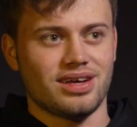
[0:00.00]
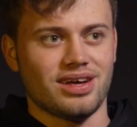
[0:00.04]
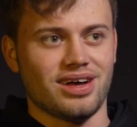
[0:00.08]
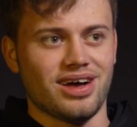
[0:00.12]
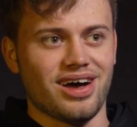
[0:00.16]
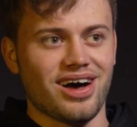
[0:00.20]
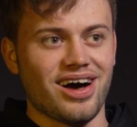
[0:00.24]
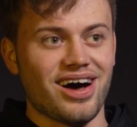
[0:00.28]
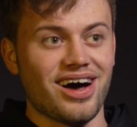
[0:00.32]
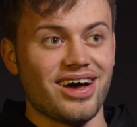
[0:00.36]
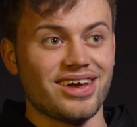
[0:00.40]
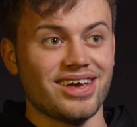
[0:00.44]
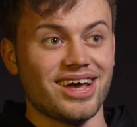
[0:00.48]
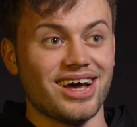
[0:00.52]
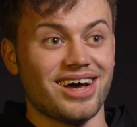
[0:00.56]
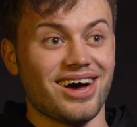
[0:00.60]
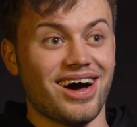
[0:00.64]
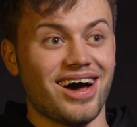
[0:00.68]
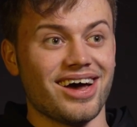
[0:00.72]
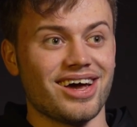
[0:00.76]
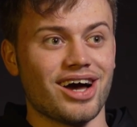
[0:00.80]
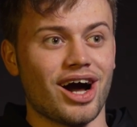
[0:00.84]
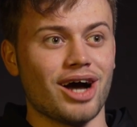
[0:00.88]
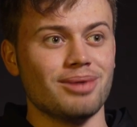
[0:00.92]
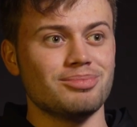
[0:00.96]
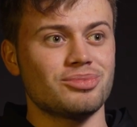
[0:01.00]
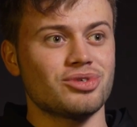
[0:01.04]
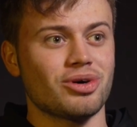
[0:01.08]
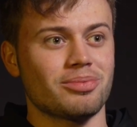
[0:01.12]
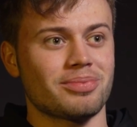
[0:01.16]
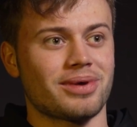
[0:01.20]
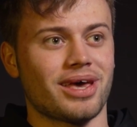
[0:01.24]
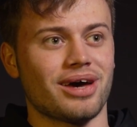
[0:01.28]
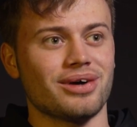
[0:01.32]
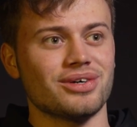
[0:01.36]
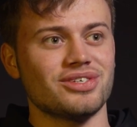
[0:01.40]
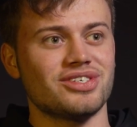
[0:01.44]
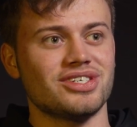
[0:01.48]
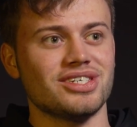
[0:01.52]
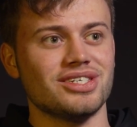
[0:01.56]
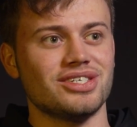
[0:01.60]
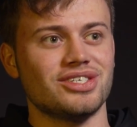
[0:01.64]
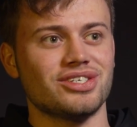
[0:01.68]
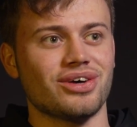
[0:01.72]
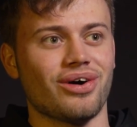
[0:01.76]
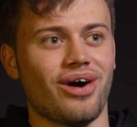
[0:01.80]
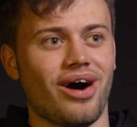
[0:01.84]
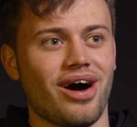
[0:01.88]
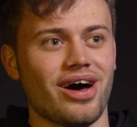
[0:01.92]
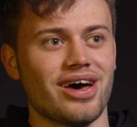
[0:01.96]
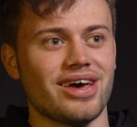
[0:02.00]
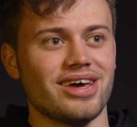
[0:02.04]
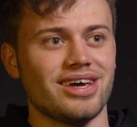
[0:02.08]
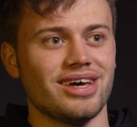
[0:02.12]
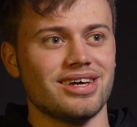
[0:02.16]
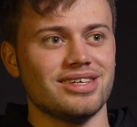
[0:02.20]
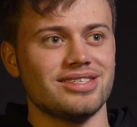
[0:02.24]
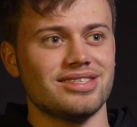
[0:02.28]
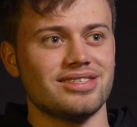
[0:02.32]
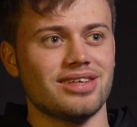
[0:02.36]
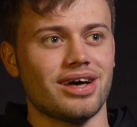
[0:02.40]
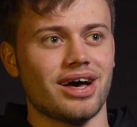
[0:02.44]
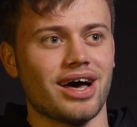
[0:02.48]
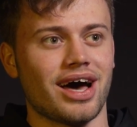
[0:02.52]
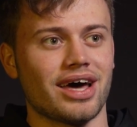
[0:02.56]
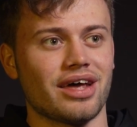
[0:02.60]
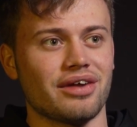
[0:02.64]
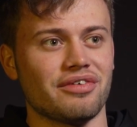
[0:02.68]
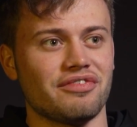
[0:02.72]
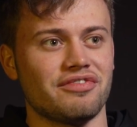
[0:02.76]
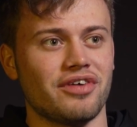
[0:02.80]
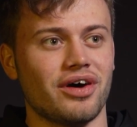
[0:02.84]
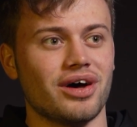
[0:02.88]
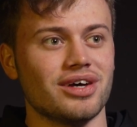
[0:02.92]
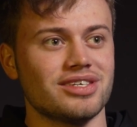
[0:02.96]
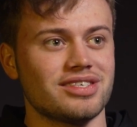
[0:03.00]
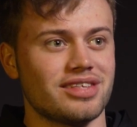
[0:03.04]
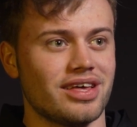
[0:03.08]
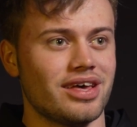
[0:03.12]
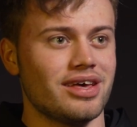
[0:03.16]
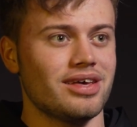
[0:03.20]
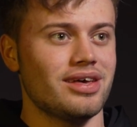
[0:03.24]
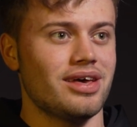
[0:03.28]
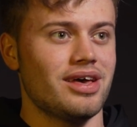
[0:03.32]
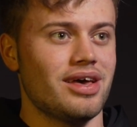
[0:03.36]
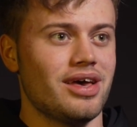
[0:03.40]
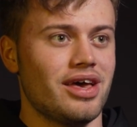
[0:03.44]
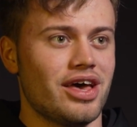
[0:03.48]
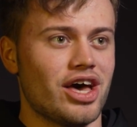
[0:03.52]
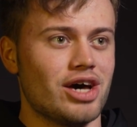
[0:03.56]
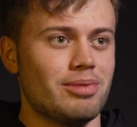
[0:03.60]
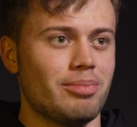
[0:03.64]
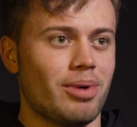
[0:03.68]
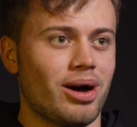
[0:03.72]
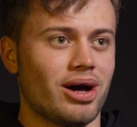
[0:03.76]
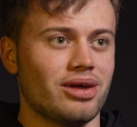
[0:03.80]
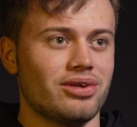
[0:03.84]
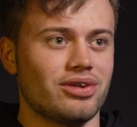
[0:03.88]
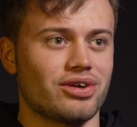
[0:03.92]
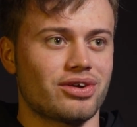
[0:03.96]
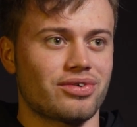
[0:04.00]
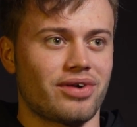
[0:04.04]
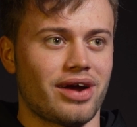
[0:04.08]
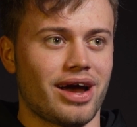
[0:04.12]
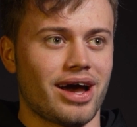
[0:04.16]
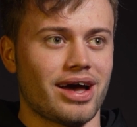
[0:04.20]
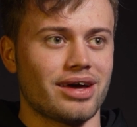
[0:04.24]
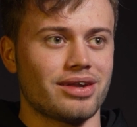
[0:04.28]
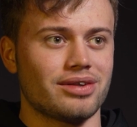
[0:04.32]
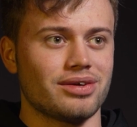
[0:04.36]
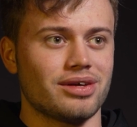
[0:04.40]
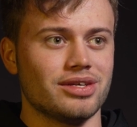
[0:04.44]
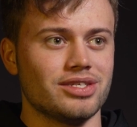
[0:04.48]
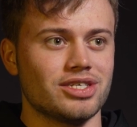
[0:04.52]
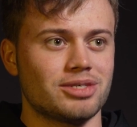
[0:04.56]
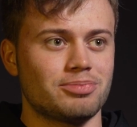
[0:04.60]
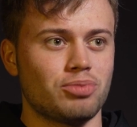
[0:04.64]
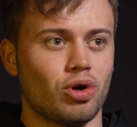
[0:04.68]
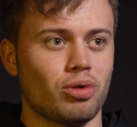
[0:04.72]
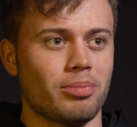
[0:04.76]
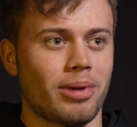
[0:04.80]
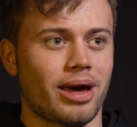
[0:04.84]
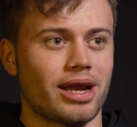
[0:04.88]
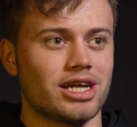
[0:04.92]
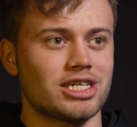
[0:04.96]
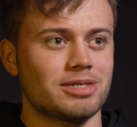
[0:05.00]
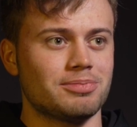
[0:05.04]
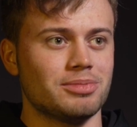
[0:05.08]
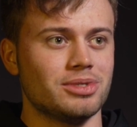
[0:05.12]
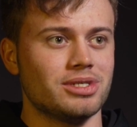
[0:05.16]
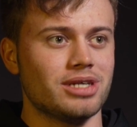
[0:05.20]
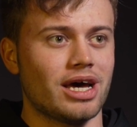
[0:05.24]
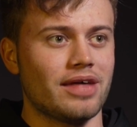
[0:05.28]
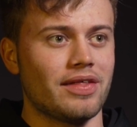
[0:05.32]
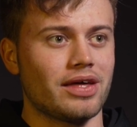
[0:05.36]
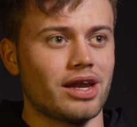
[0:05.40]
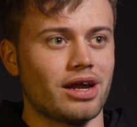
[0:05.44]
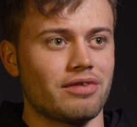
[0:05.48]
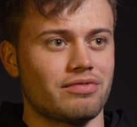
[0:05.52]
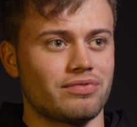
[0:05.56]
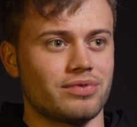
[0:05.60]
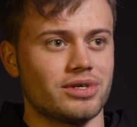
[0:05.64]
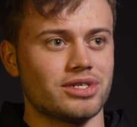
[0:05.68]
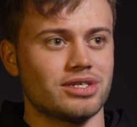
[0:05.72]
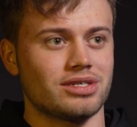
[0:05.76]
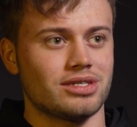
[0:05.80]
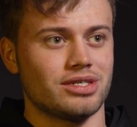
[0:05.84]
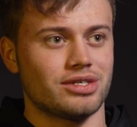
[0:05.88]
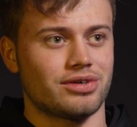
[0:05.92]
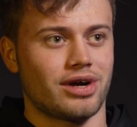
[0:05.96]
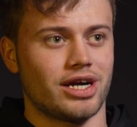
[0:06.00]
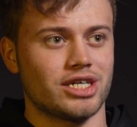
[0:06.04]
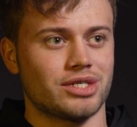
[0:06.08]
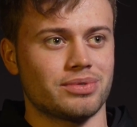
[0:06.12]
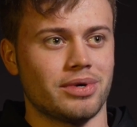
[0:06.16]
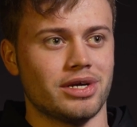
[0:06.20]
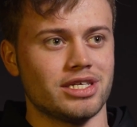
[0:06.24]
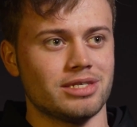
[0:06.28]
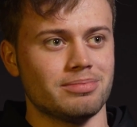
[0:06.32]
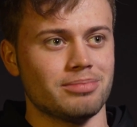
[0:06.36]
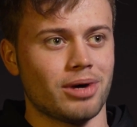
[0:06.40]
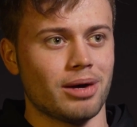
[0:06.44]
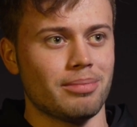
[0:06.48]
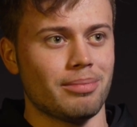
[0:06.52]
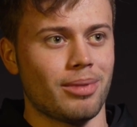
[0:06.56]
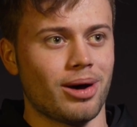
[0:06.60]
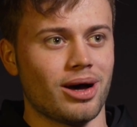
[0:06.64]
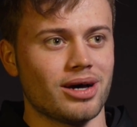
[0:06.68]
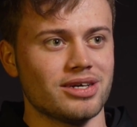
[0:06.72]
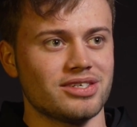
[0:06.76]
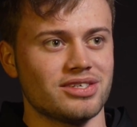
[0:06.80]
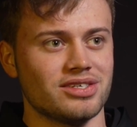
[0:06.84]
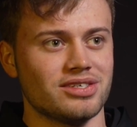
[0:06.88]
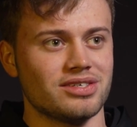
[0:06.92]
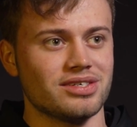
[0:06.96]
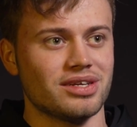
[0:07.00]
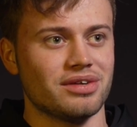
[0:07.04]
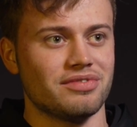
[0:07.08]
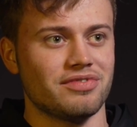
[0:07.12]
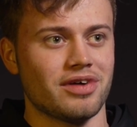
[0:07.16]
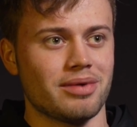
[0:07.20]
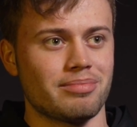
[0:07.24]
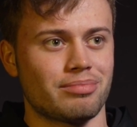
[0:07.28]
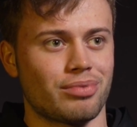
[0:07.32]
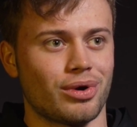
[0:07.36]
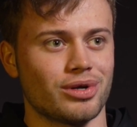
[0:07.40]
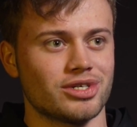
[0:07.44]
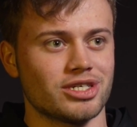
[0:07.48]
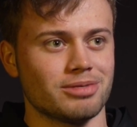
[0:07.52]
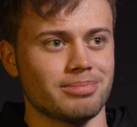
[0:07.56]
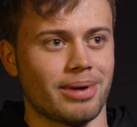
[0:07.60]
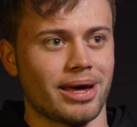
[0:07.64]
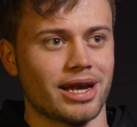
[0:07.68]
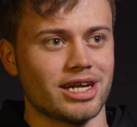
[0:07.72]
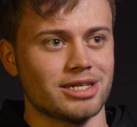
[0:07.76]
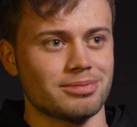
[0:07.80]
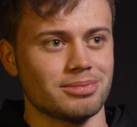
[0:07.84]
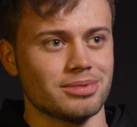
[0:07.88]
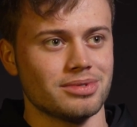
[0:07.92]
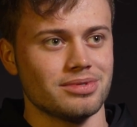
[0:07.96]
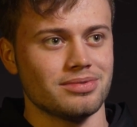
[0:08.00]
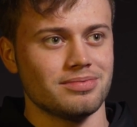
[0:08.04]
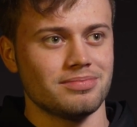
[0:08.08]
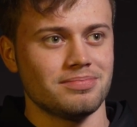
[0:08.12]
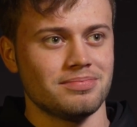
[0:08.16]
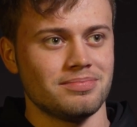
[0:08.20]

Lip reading: Hi, I'm Tom Kelsey. So I had a first here in my undergrad in sport management, and then I've recently graduated my master's in event project management.